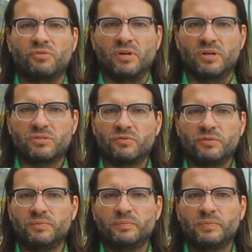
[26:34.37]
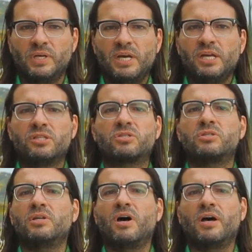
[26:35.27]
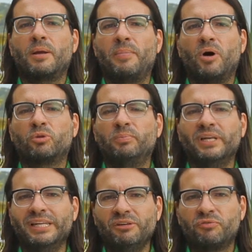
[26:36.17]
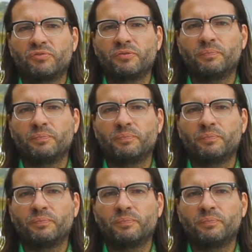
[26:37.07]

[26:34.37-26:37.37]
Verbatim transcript: philosophy. It's not about belief.